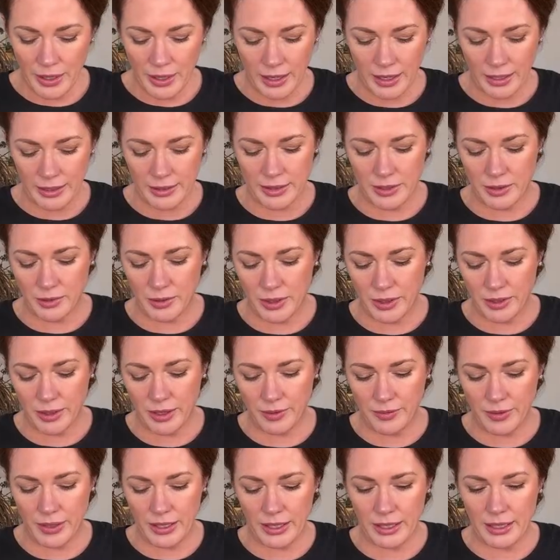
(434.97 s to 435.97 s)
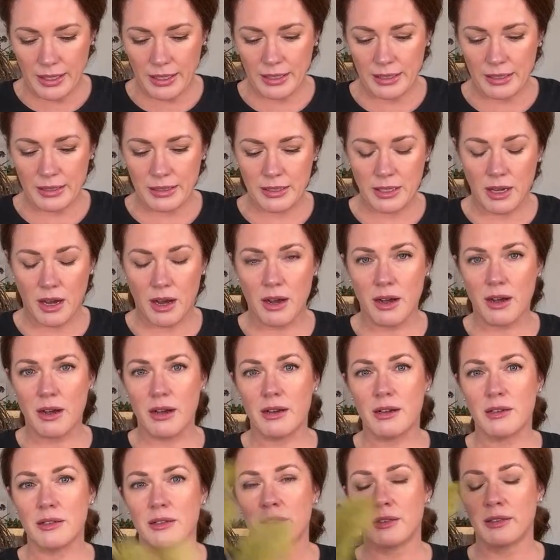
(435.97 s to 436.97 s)
And so they're giving us
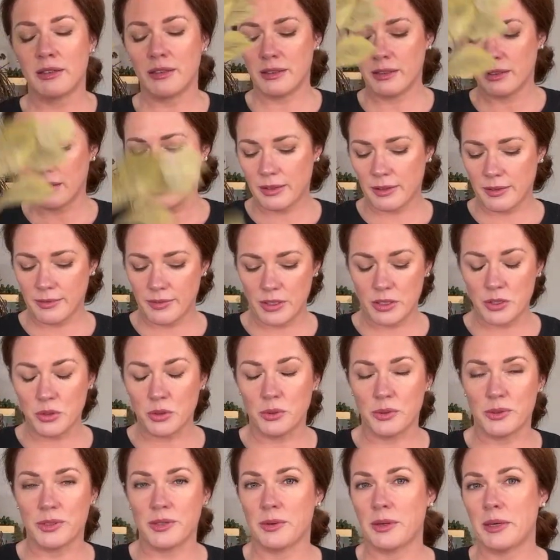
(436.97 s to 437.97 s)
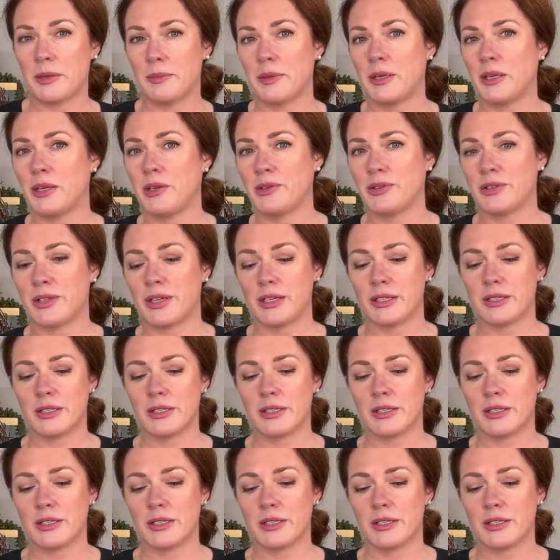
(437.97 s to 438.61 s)
all of the tools that we're going to be using.